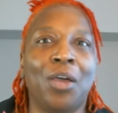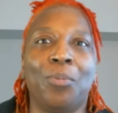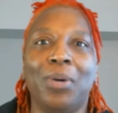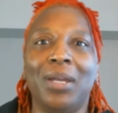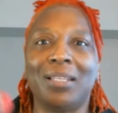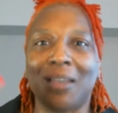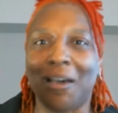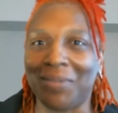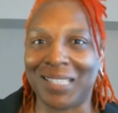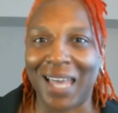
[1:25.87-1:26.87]
But it's
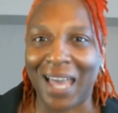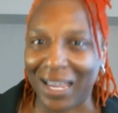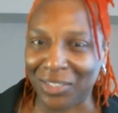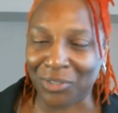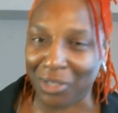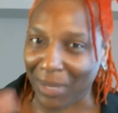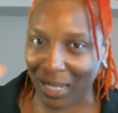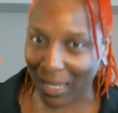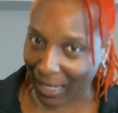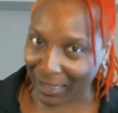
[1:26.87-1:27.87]
always that ice cream. I
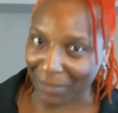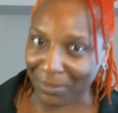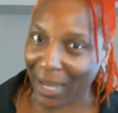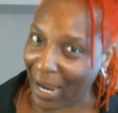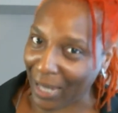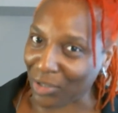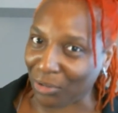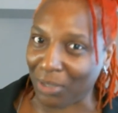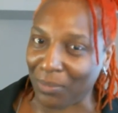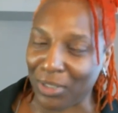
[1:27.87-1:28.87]
like I keep that ice
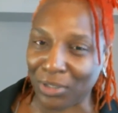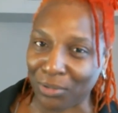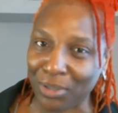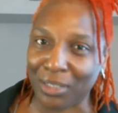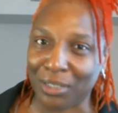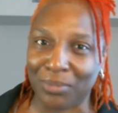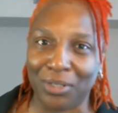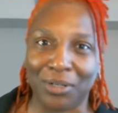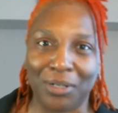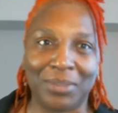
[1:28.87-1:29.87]
cream in the crib. You
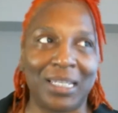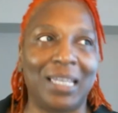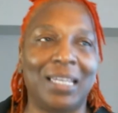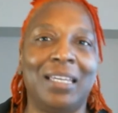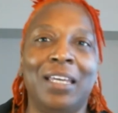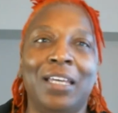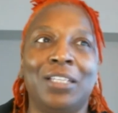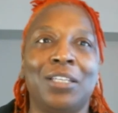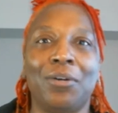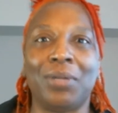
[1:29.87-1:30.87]
know what I'm saying?
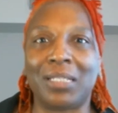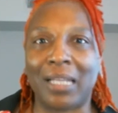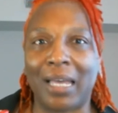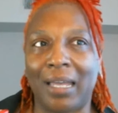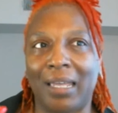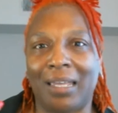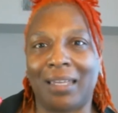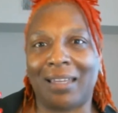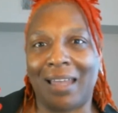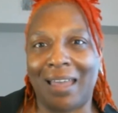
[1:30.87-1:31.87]
So it's like
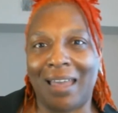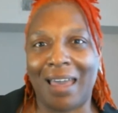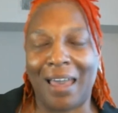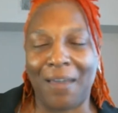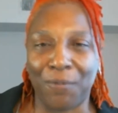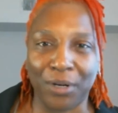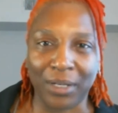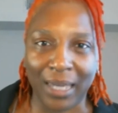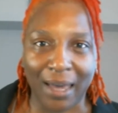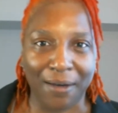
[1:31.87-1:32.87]
I work
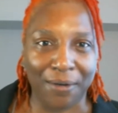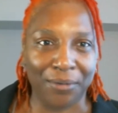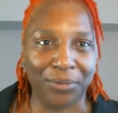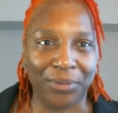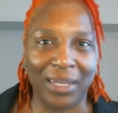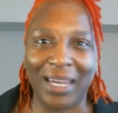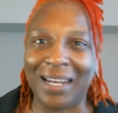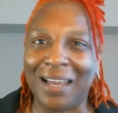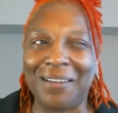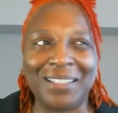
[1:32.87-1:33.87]
out, and
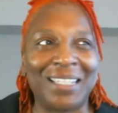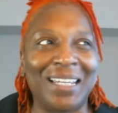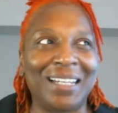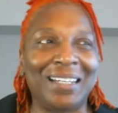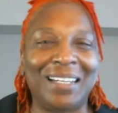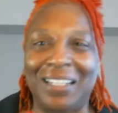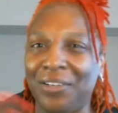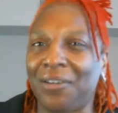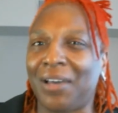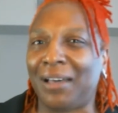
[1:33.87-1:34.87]
all of a sudden, and you
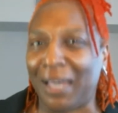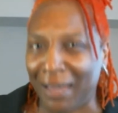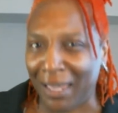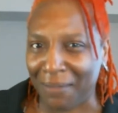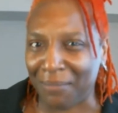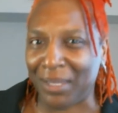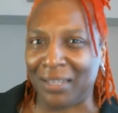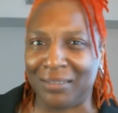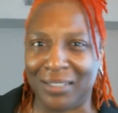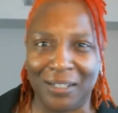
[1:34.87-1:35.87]
know, I'll, I'll, have my
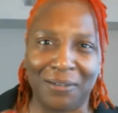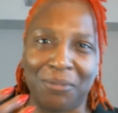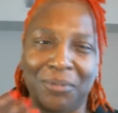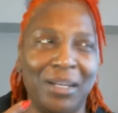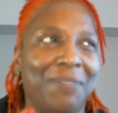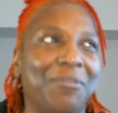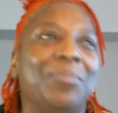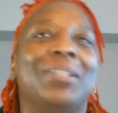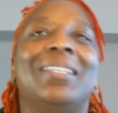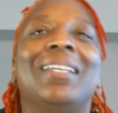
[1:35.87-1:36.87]
dinner or whatever.
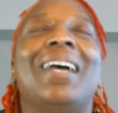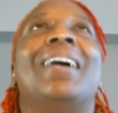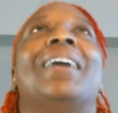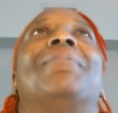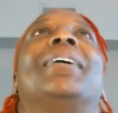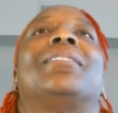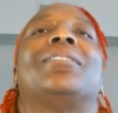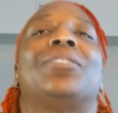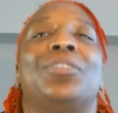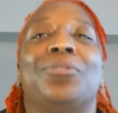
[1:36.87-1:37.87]
But then I have like
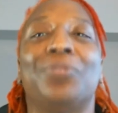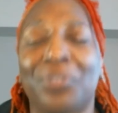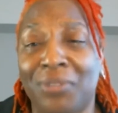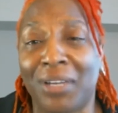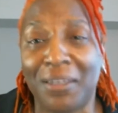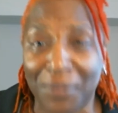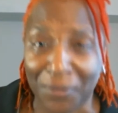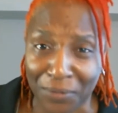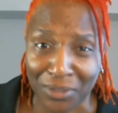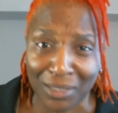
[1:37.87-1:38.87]
this huge craving
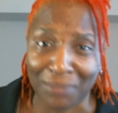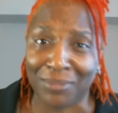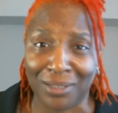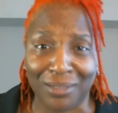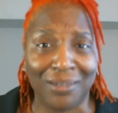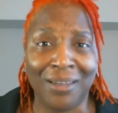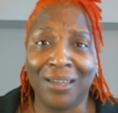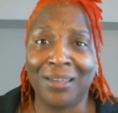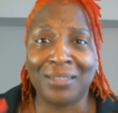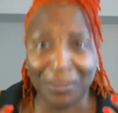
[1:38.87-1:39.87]
for something,
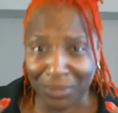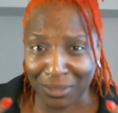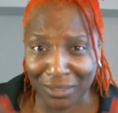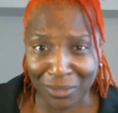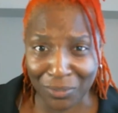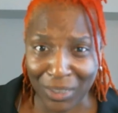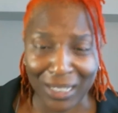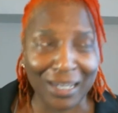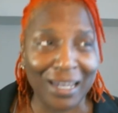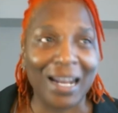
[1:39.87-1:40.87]
something
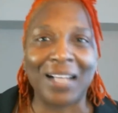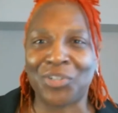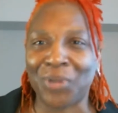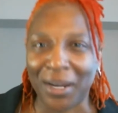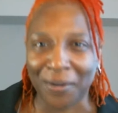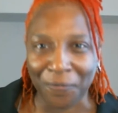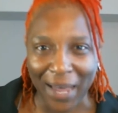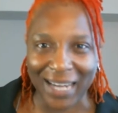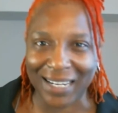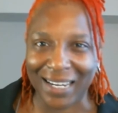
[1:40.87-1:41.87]
sweet, and I try to
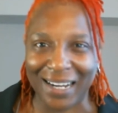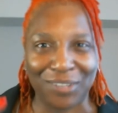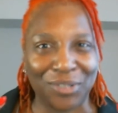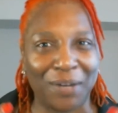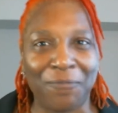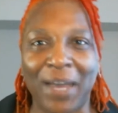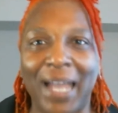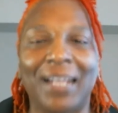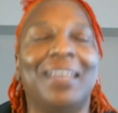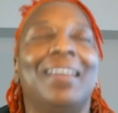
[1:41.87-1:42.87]
fight it, and I try to
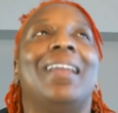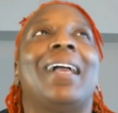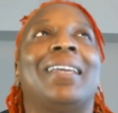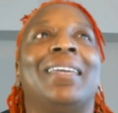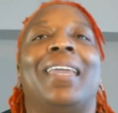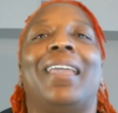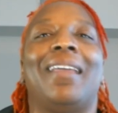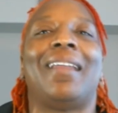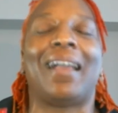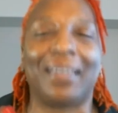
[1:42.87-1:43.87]
fight it, and I can't,
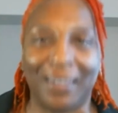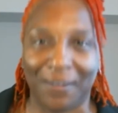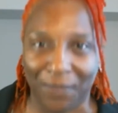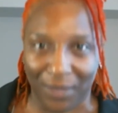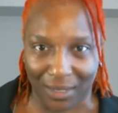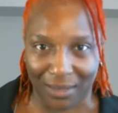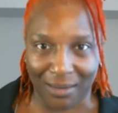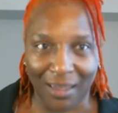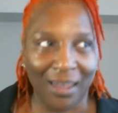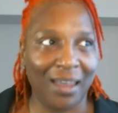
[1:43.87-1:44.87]
and I give in,
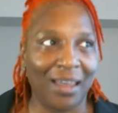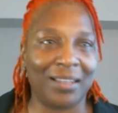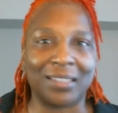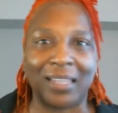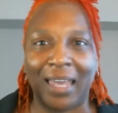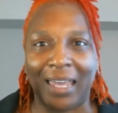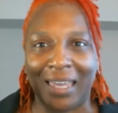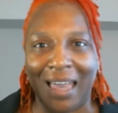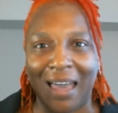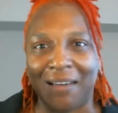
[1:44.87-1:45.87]
and it's like
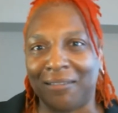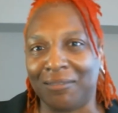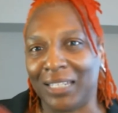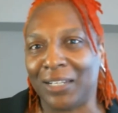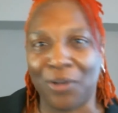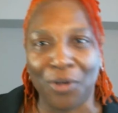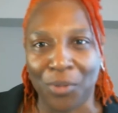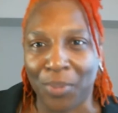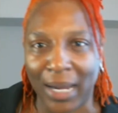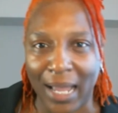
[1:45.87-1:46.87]
I'll eat a whole
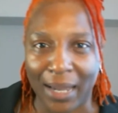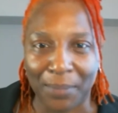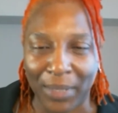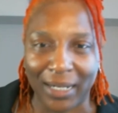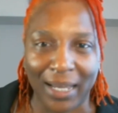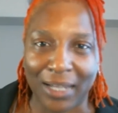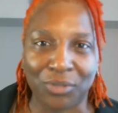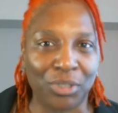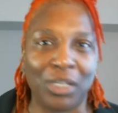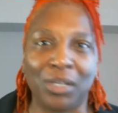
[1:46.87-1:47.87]
pint of, pint of ice
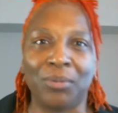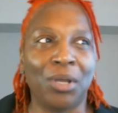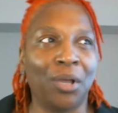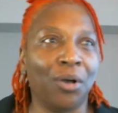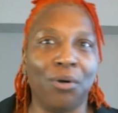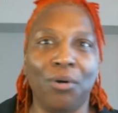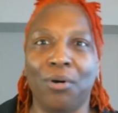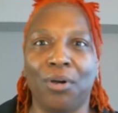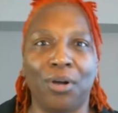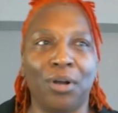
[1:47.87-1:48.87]
cream
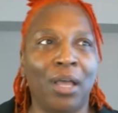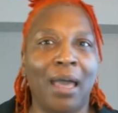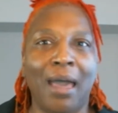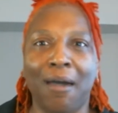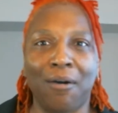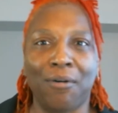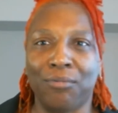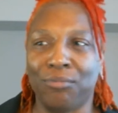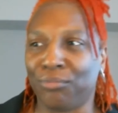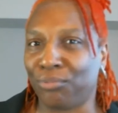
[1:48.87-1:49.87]
or
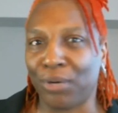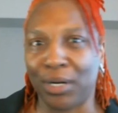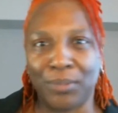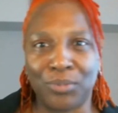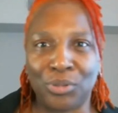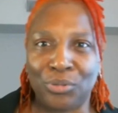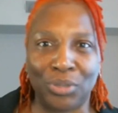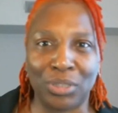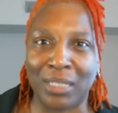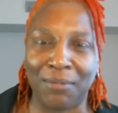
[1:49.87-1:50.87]
I'll run up to
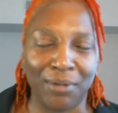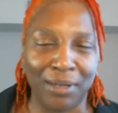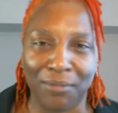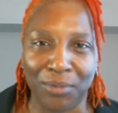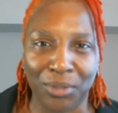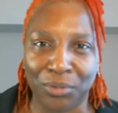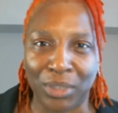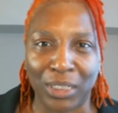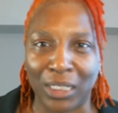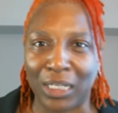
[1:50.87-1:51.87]
the 7-Eleven real
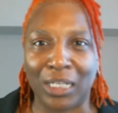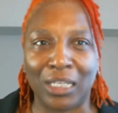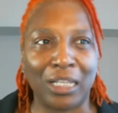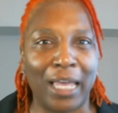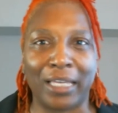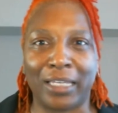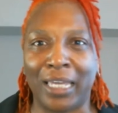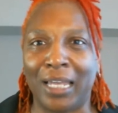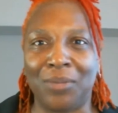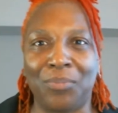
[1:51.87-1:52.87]
quick and get like a
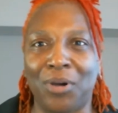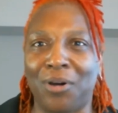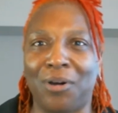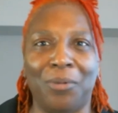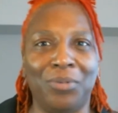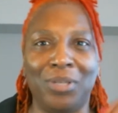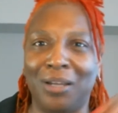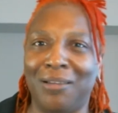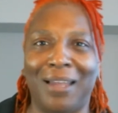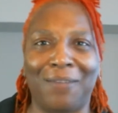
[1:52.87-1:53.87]
candy bar or you
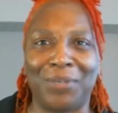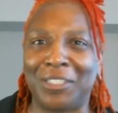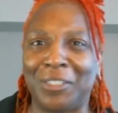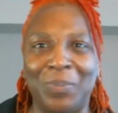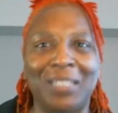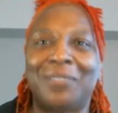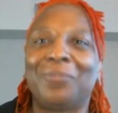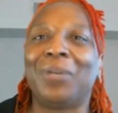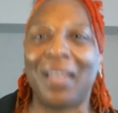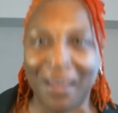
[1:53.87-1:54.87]
know like Reese's Pieces,
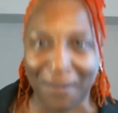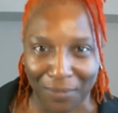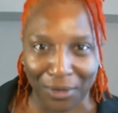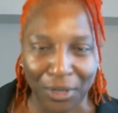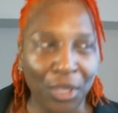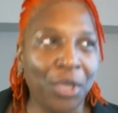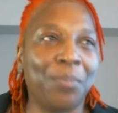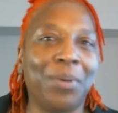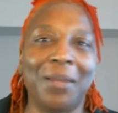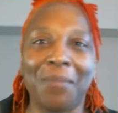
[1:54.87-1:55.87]
whatever.
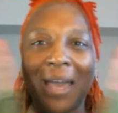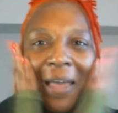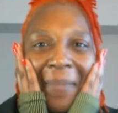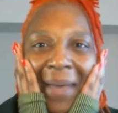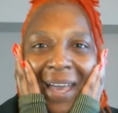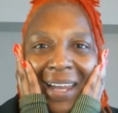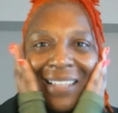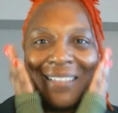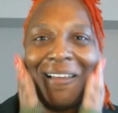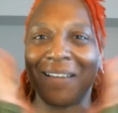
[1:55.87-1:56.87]
But in my mind,
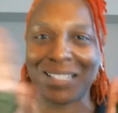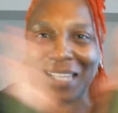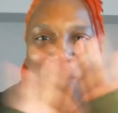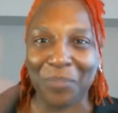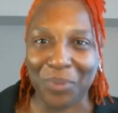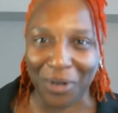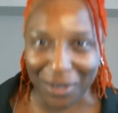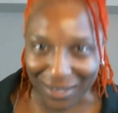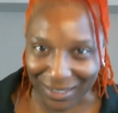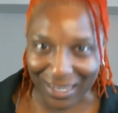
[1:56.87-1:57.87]
as long as I
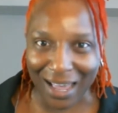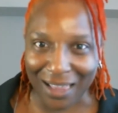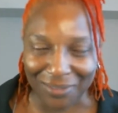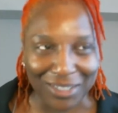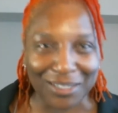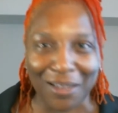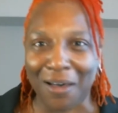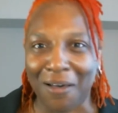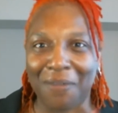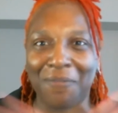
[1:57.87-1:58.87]
burn the calories
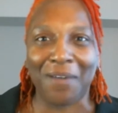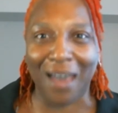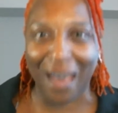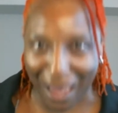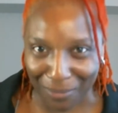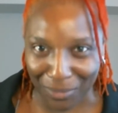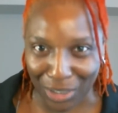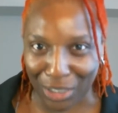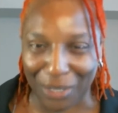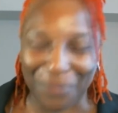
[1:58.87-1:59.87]
off, I'm
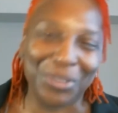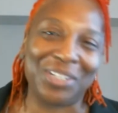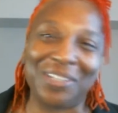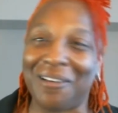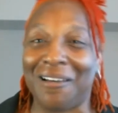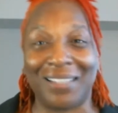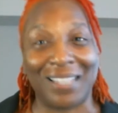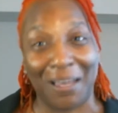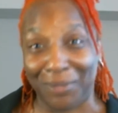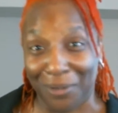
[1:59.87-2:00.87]
good. But you know, all the
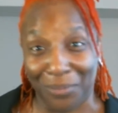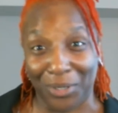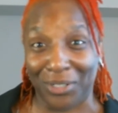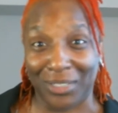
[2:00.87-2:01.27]
time we don't burn these